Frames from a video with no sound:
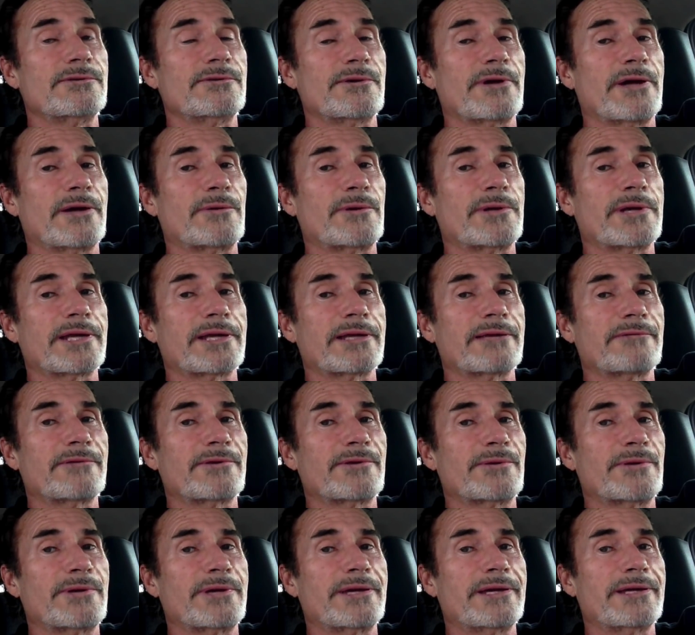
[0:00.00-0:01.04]
Do I want to give it
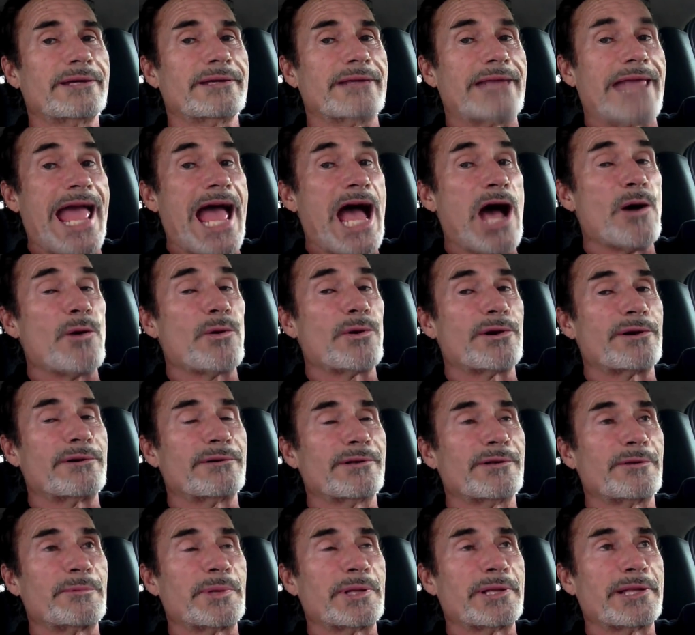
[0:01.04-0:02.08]
away now or a
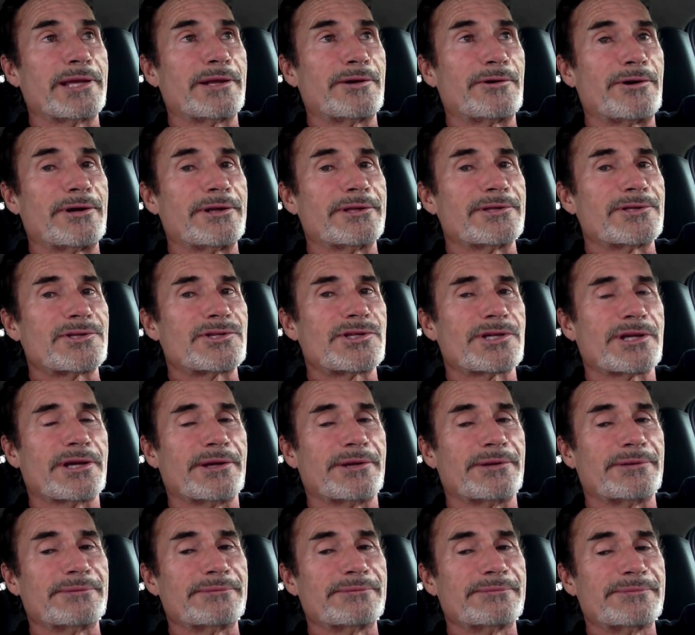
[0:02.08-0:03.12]
little bit later on the
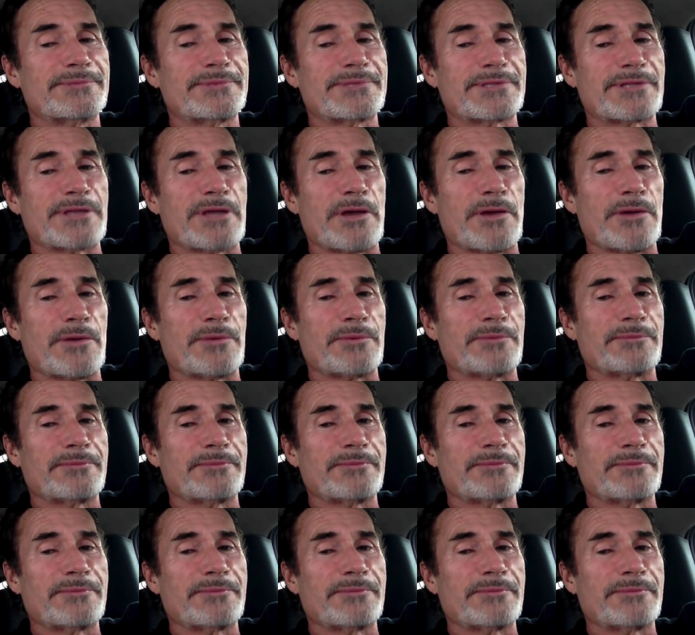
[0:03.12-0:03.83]
show? So, oh,